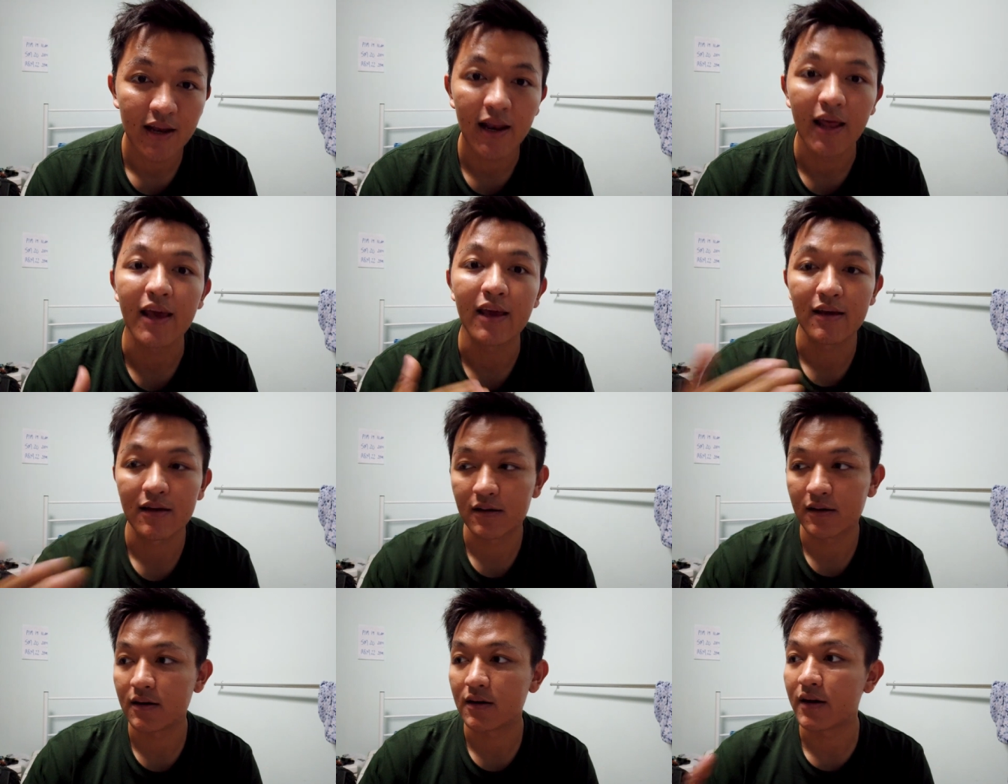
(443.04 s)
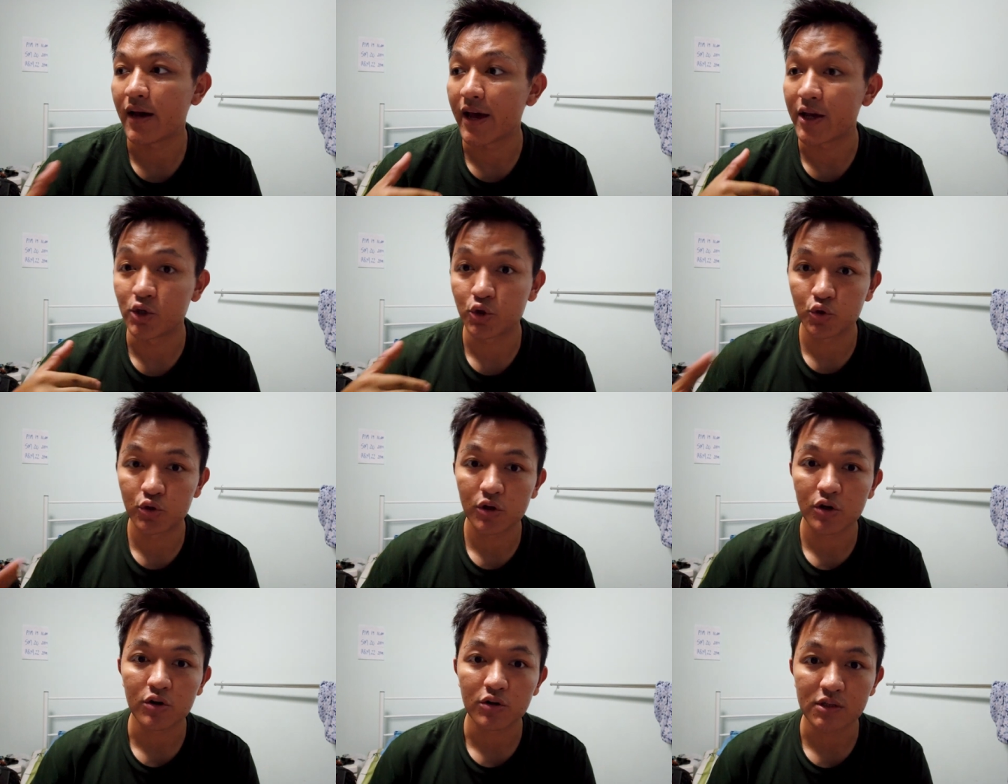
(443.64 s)
like
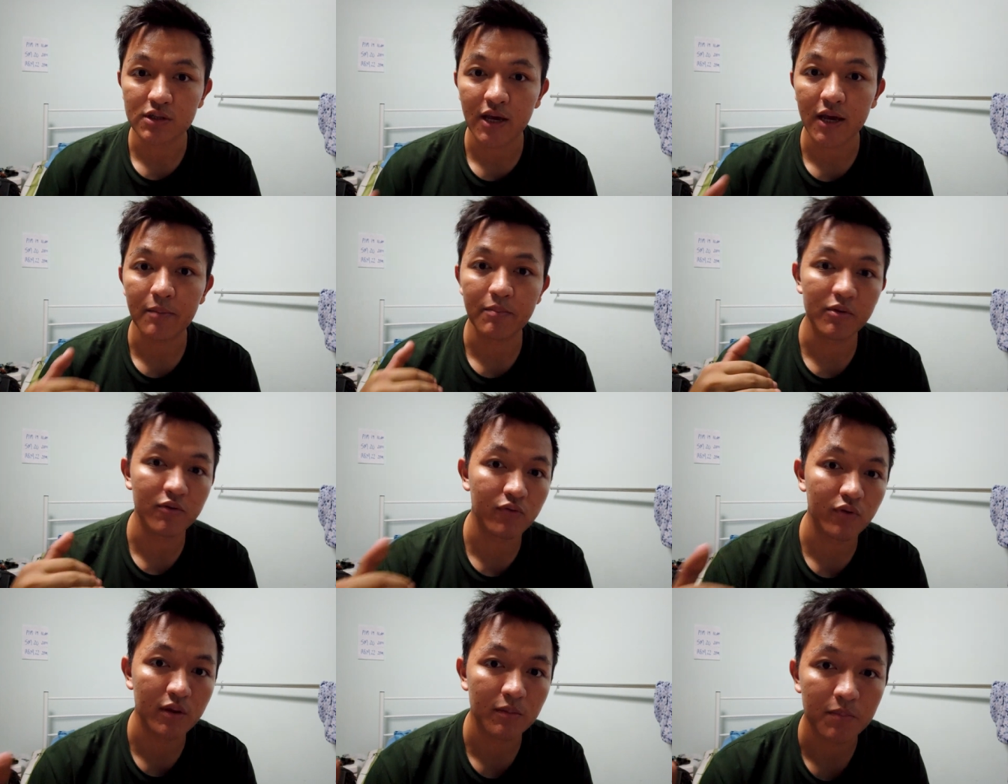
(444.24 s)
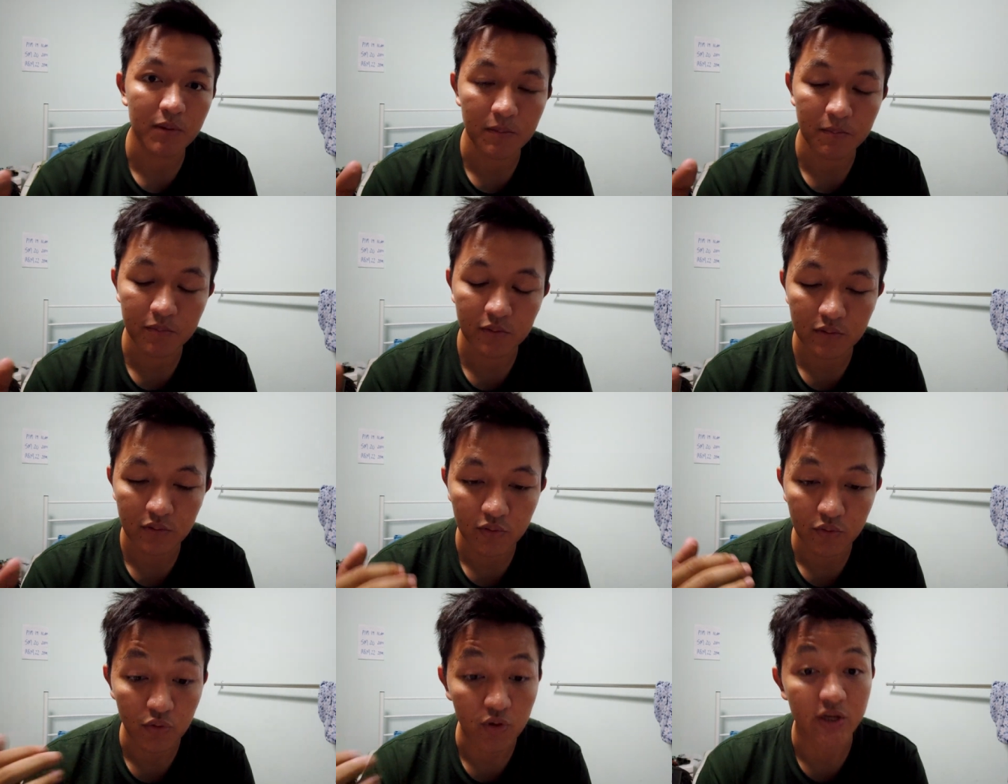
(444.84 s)
actual contact between
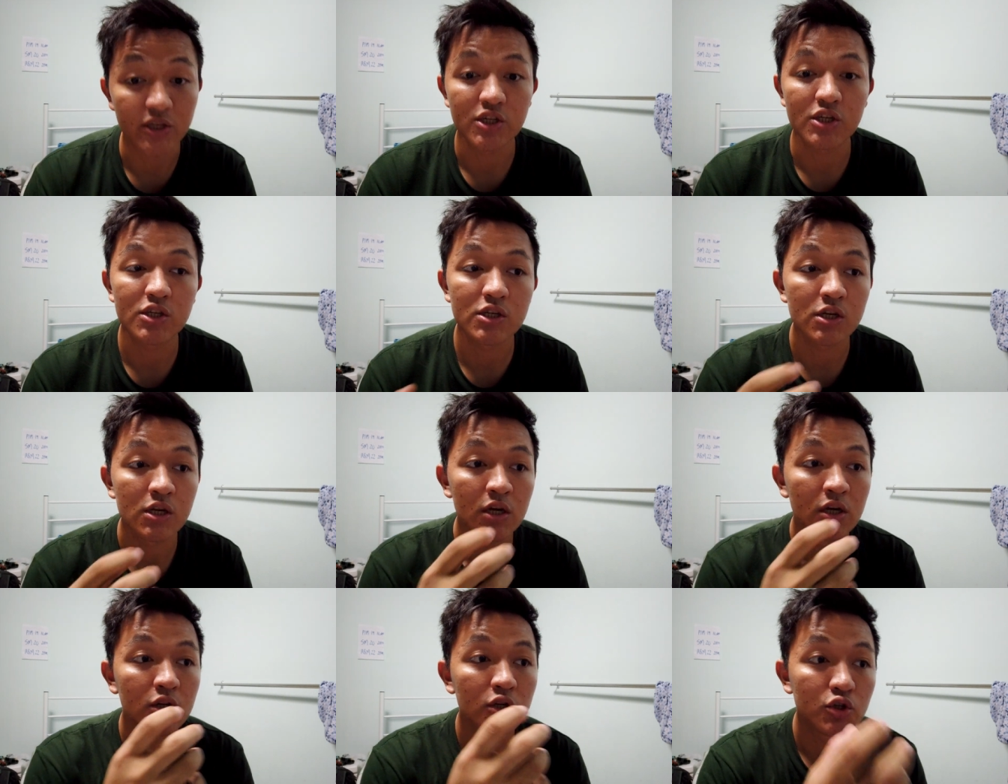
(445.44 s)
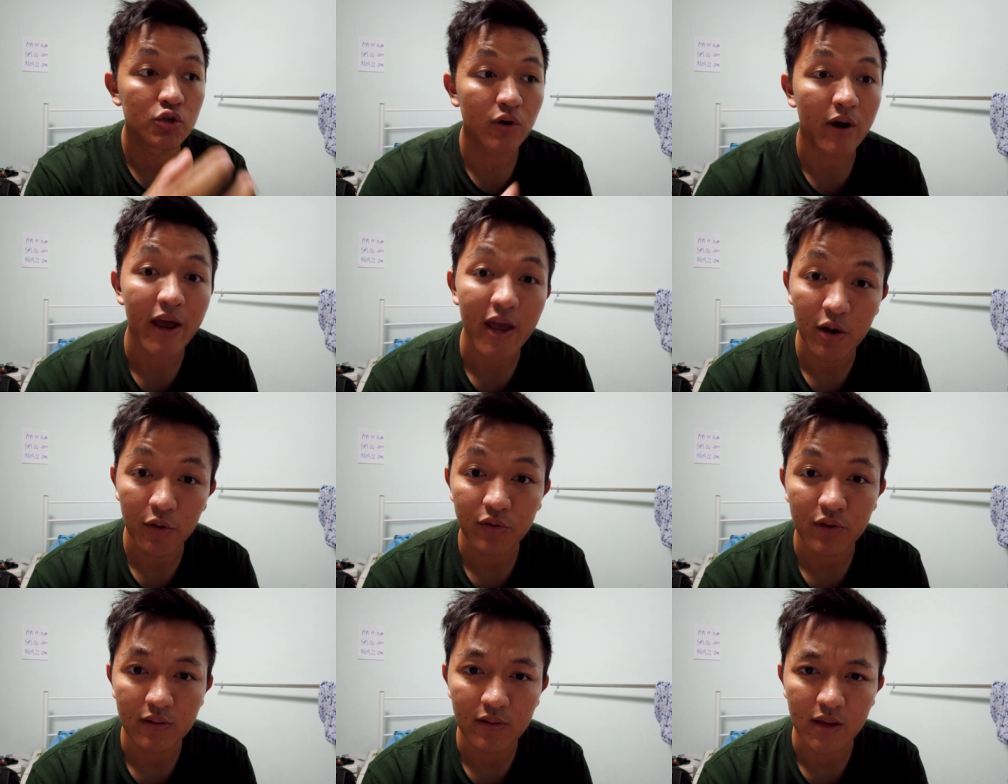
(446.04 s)
people. You can just
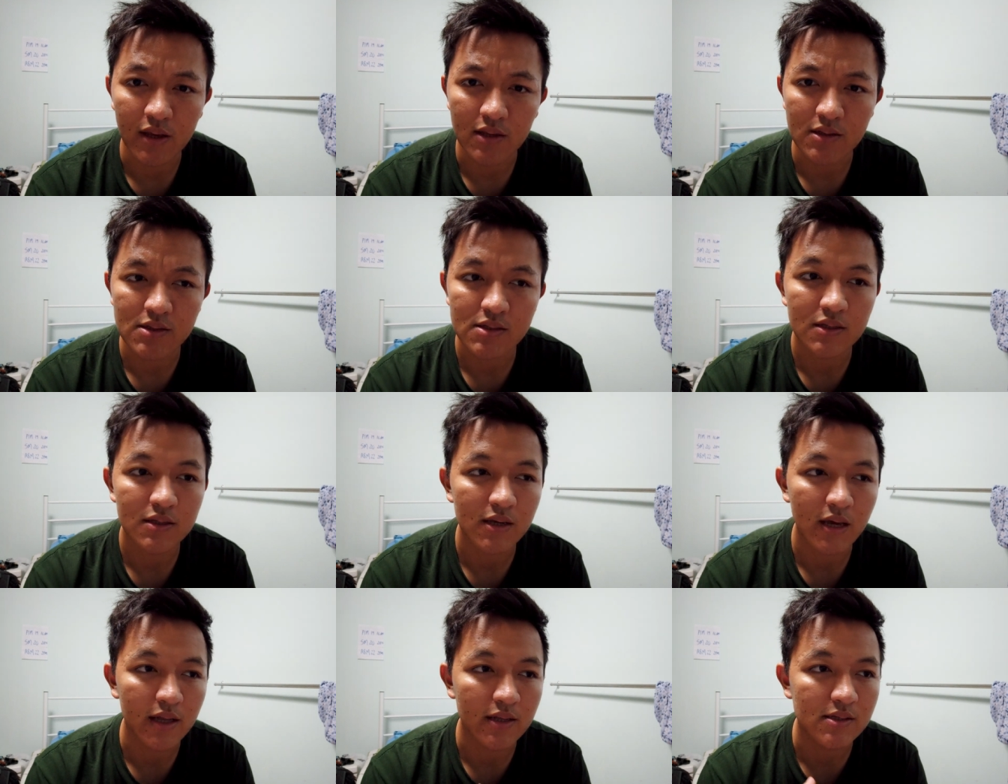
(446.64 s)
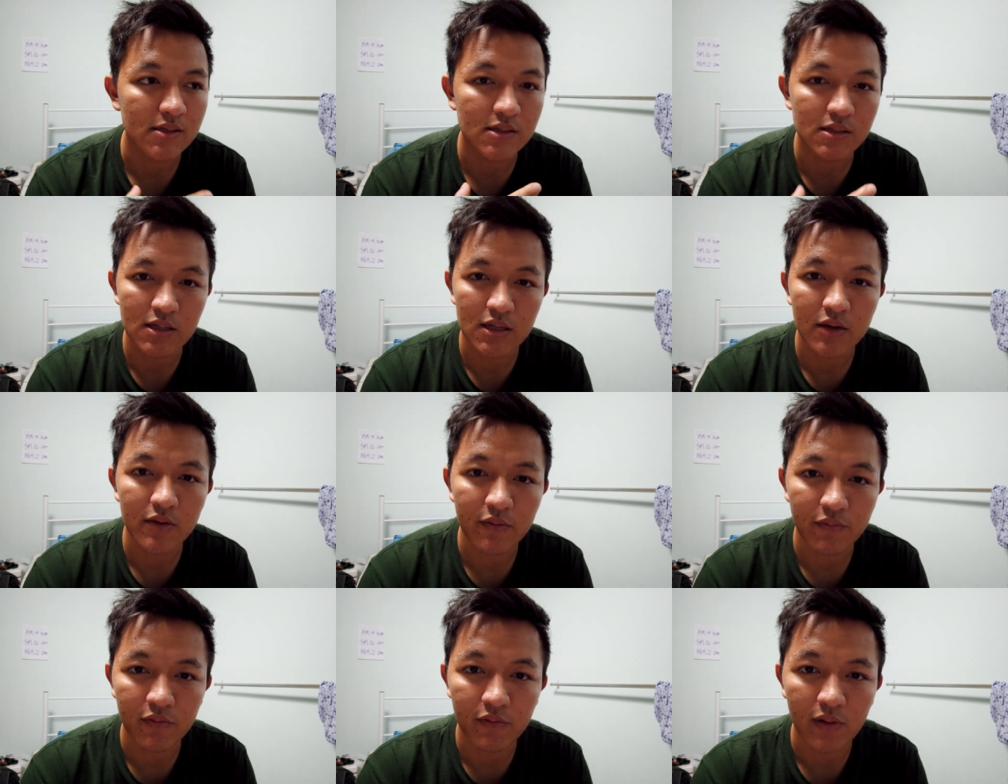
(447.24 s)
try out the things and
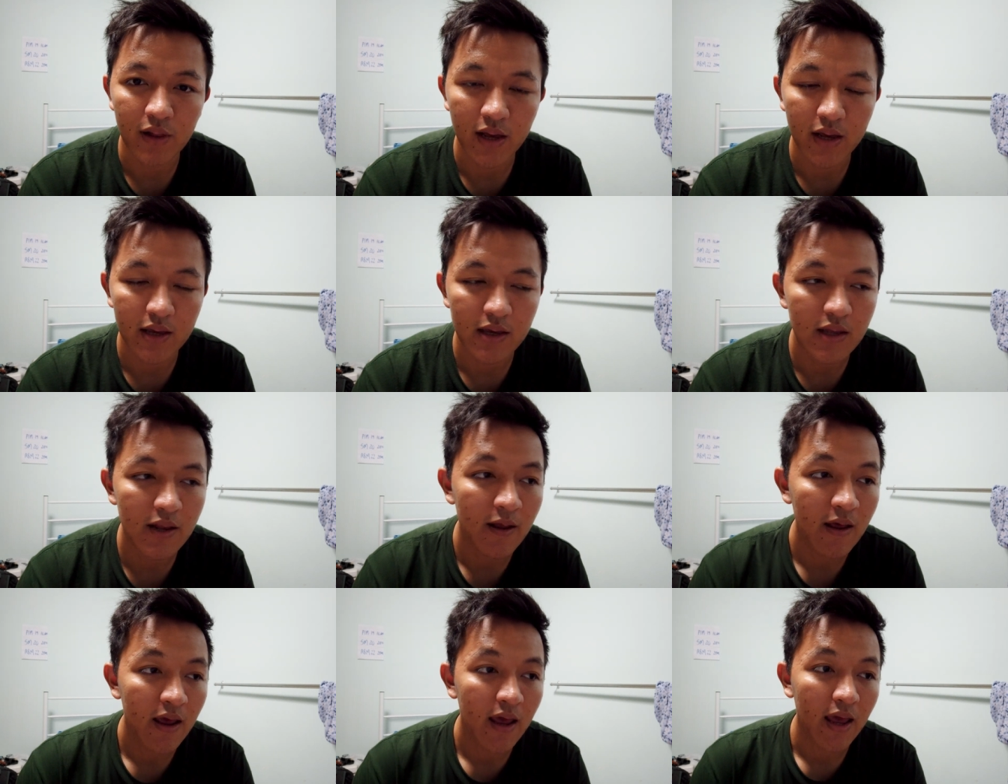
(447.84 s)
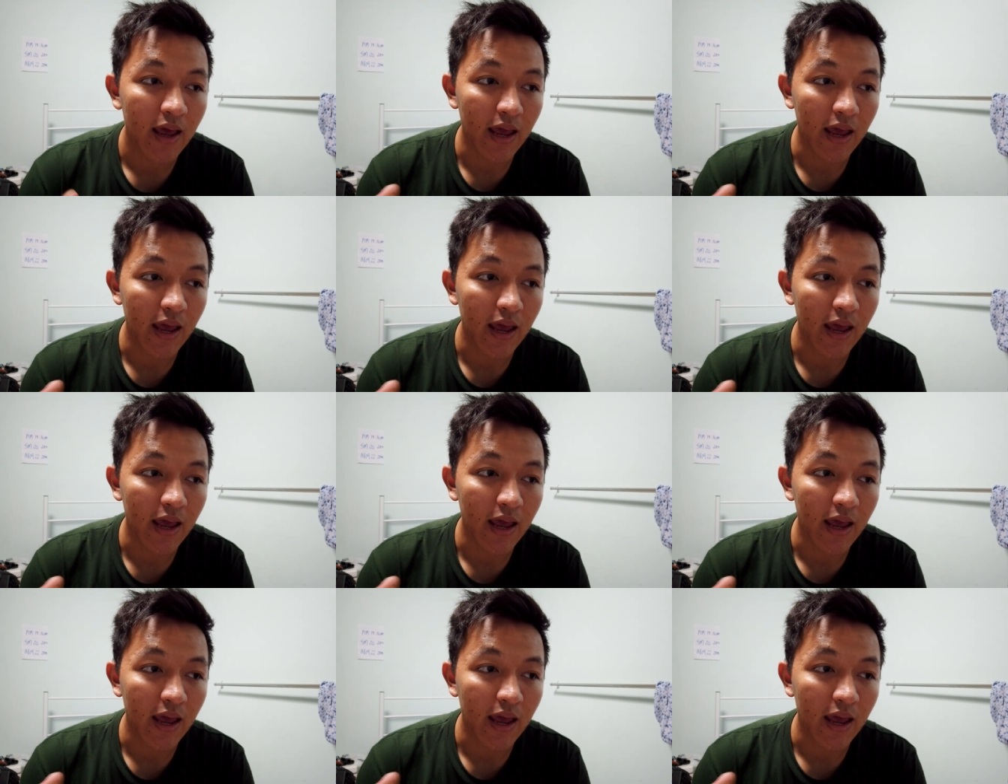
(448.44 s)
see if you like it.